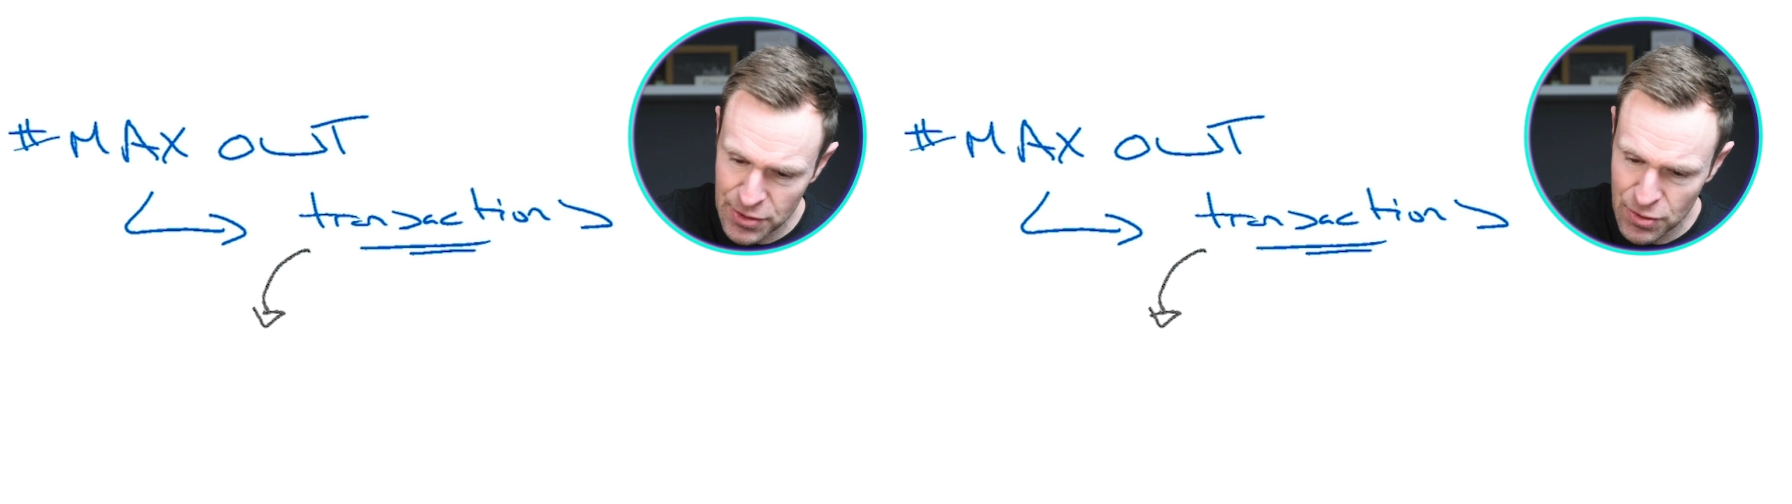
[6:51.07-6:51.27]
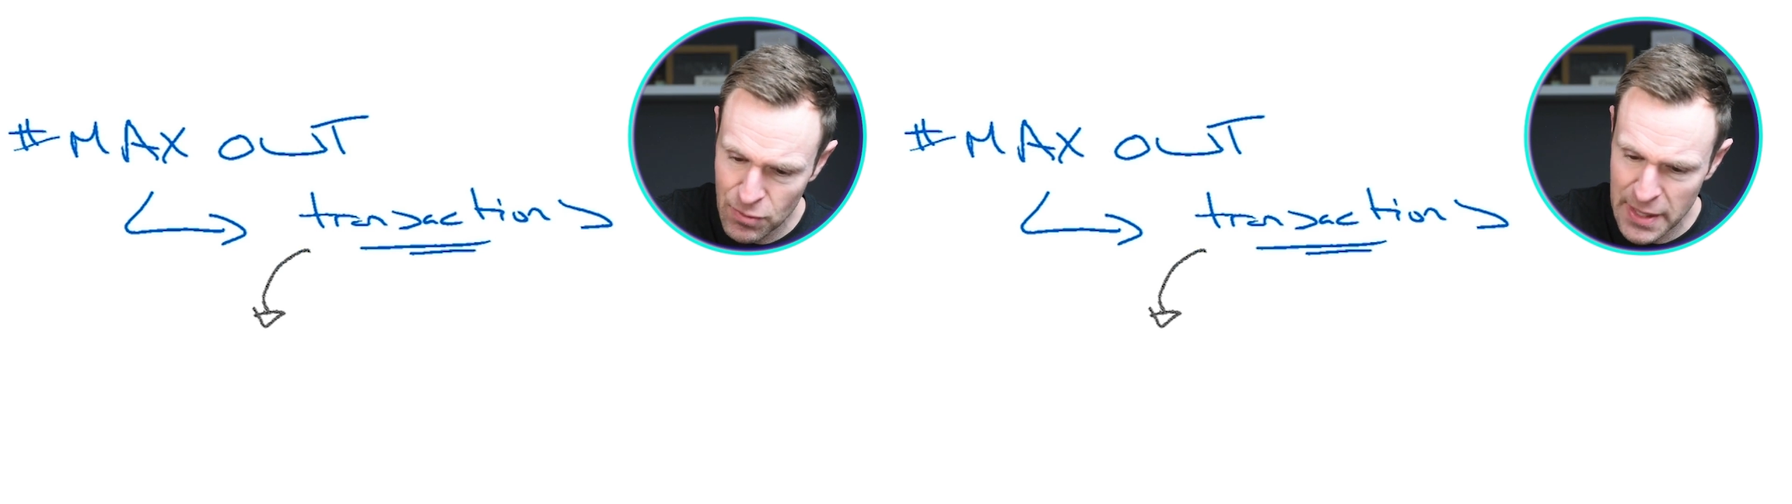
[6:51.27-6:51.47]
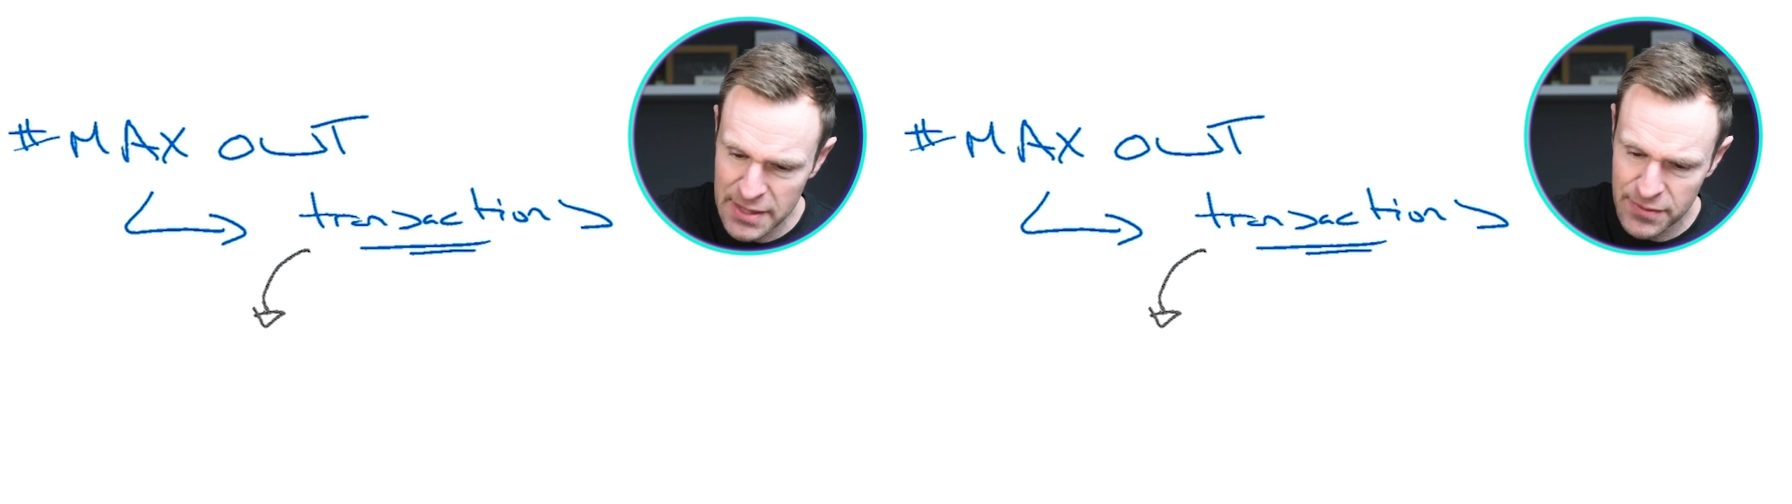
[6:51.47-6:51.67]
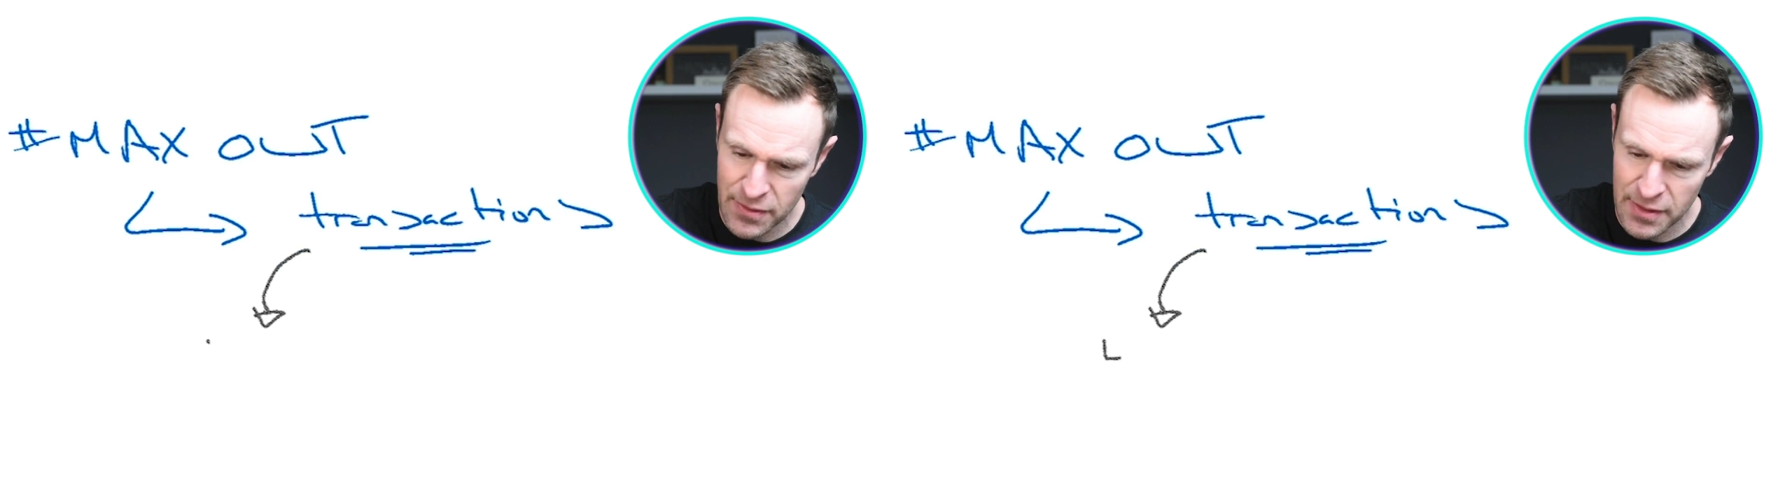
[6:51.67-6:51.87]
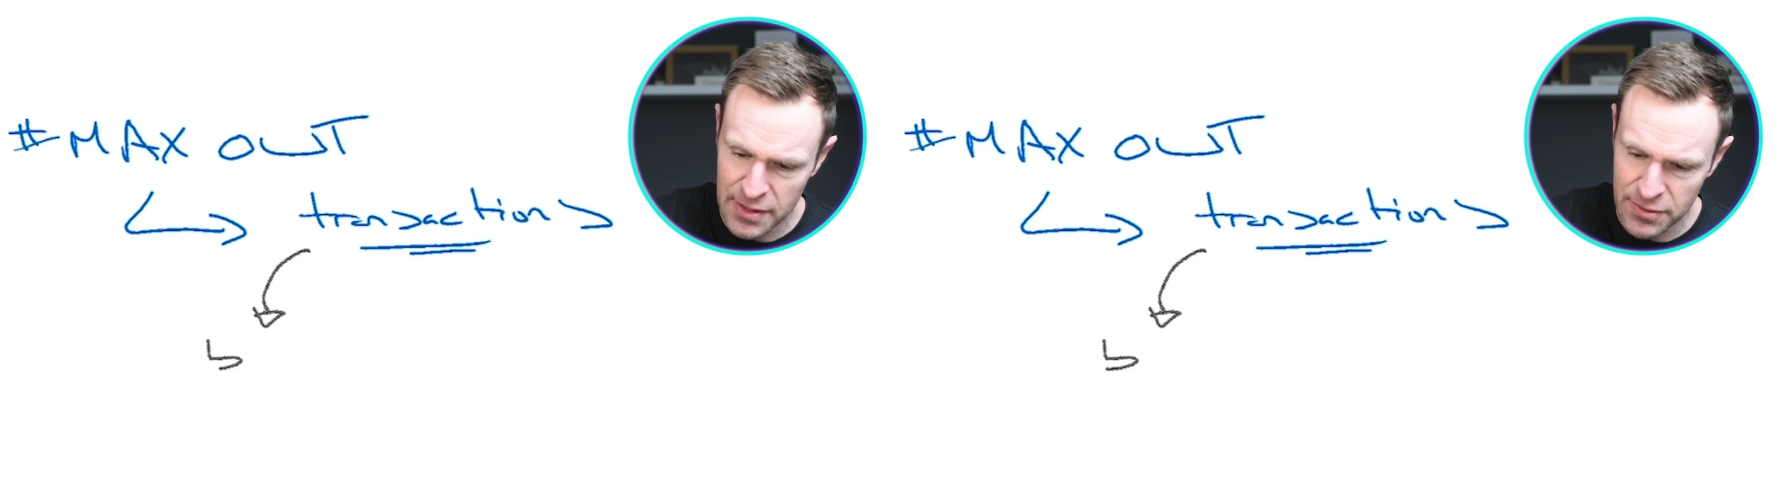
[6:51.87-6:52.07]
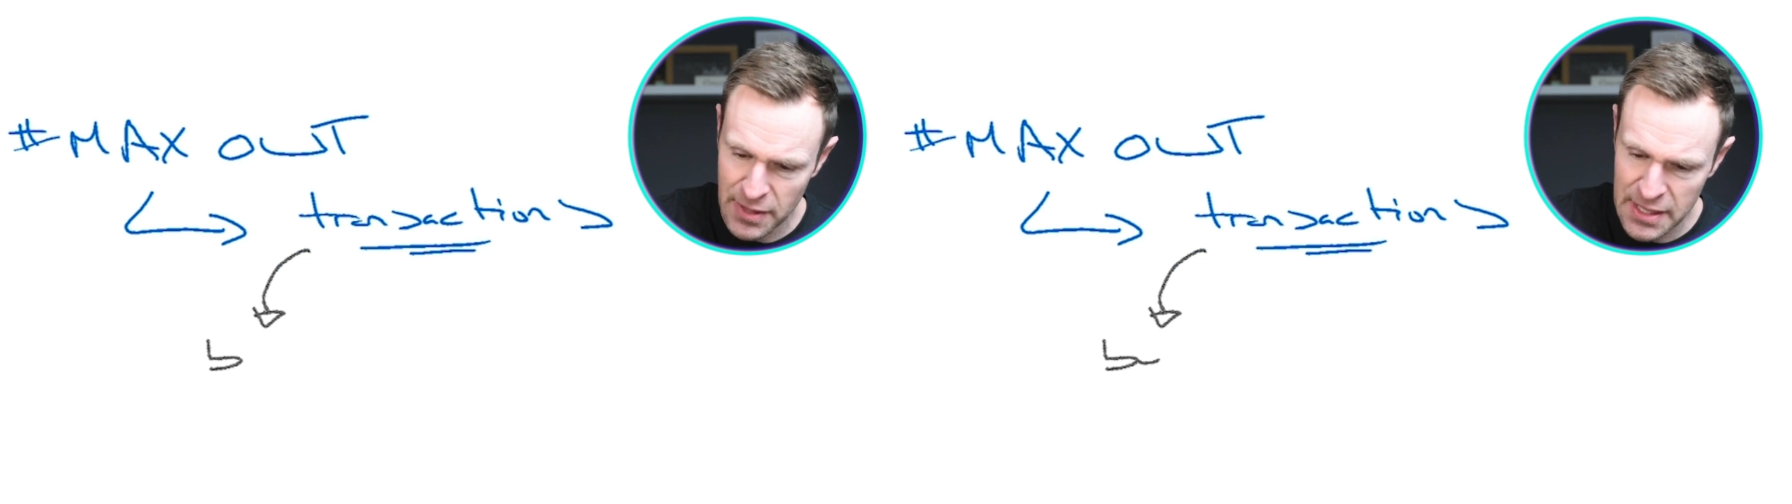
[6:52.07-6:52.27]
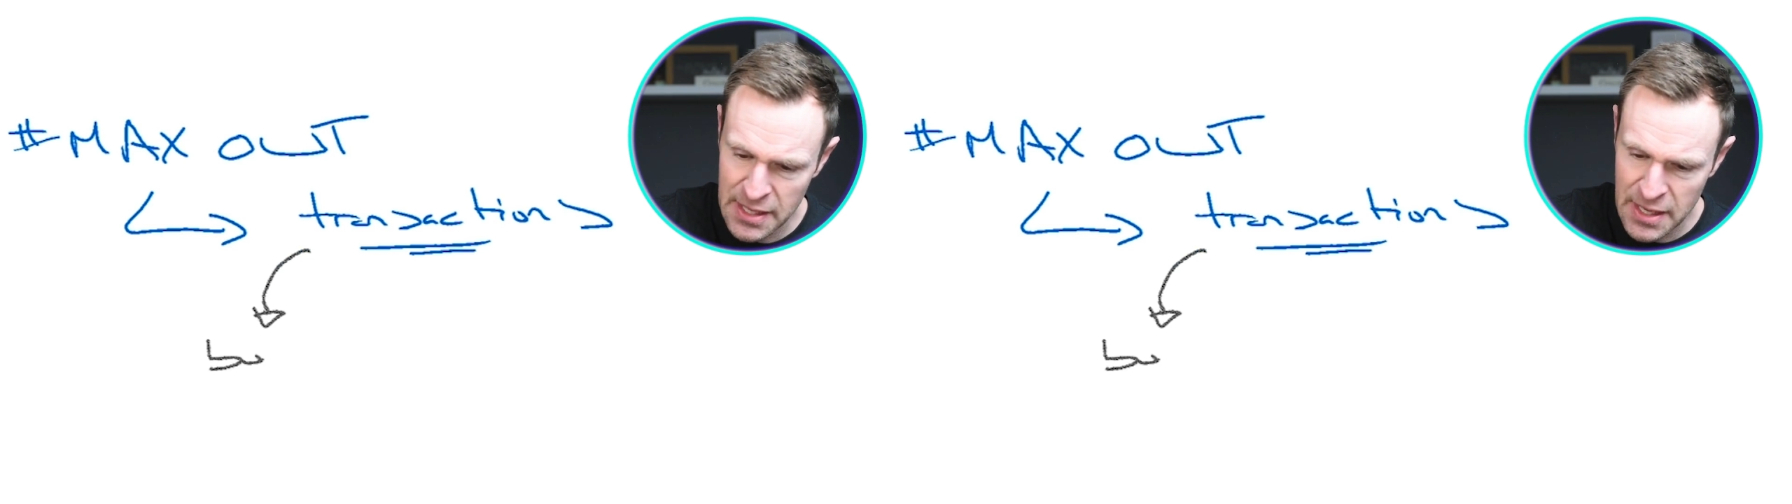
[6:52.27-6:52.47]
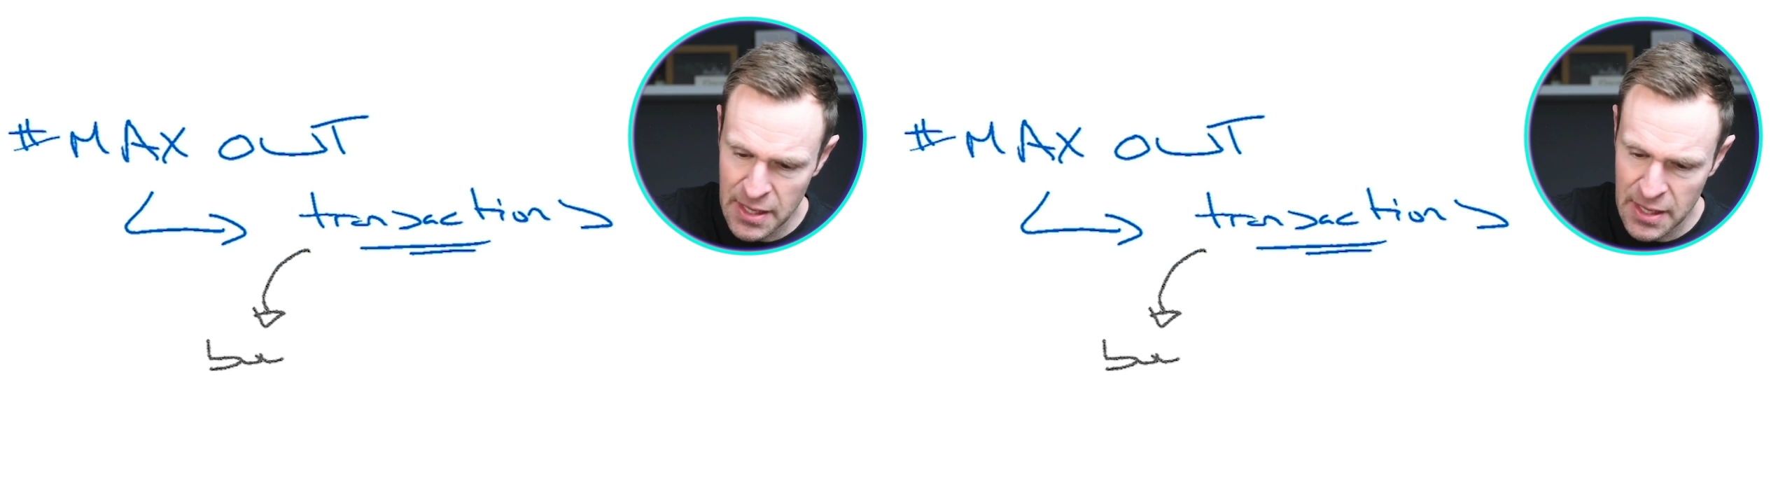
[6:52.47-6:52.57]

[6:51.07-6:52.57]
2 ways for this, right?